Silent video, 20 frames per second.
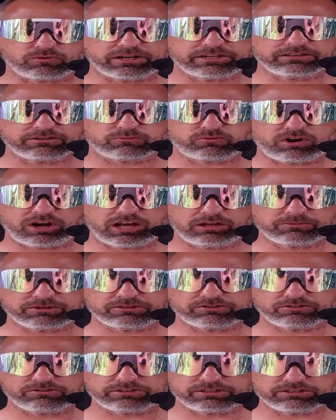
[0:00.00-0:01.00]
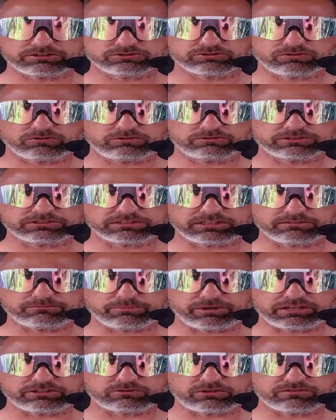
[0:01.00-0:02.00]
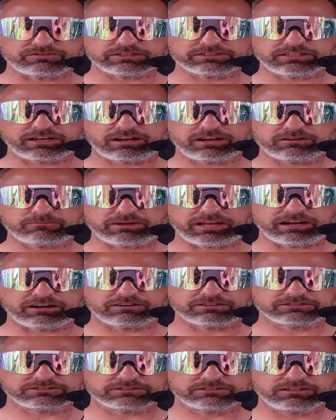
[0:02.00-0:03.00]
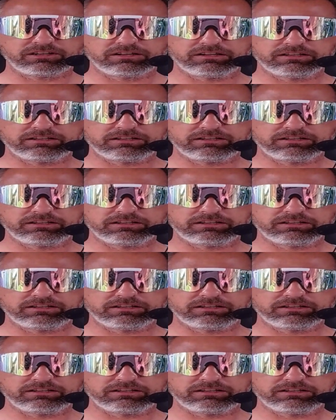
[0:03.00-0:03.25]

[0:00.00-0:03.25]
right in the prime at 30 years old. He's getting better every time. Harris,